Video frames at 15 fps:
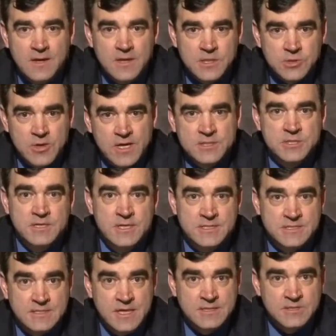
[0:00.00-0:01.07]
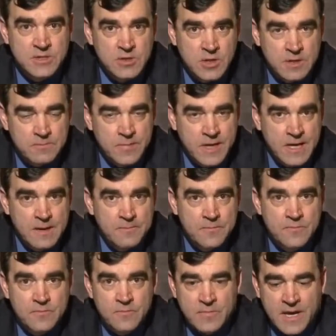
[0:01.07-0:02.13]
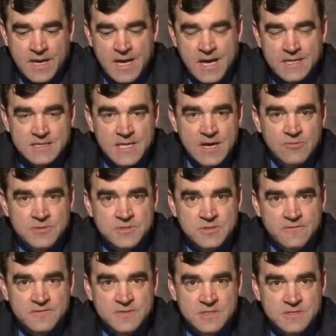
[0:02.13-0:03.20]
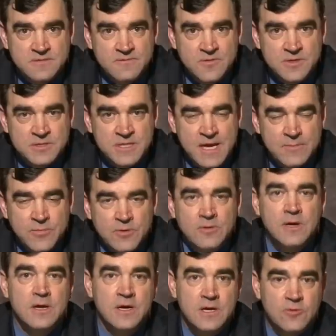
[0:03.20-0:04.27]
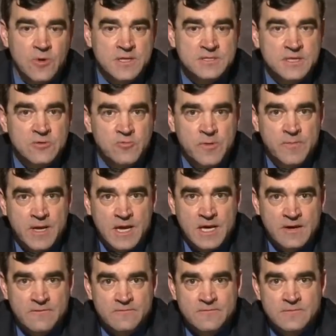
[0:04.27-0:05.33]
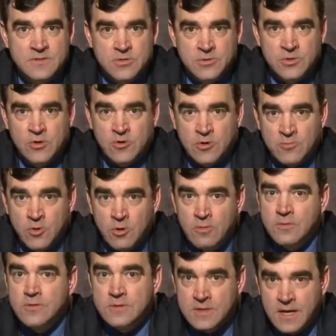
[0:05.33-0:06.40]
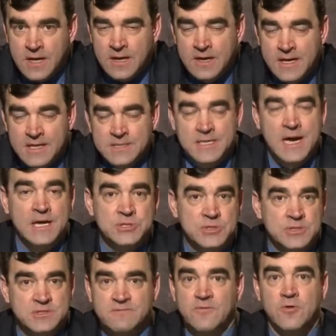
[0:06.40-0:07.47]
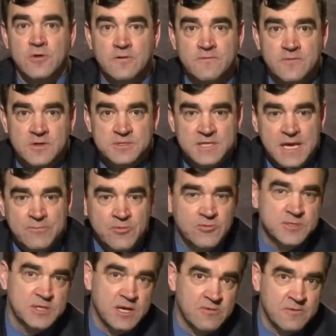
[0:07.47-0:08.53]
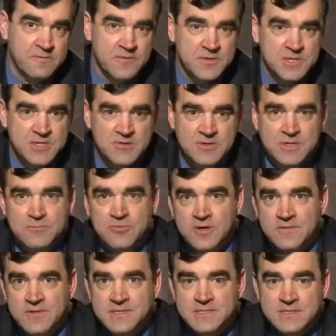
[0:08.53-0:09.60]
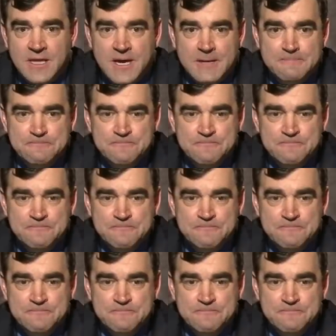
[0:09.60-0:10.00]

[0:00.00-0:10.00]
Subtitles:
transient is things that you can pick up by contact with surfaces, for example. Resident would be kind of your normal endogenous flora, for example, which I referred to in the previous slide.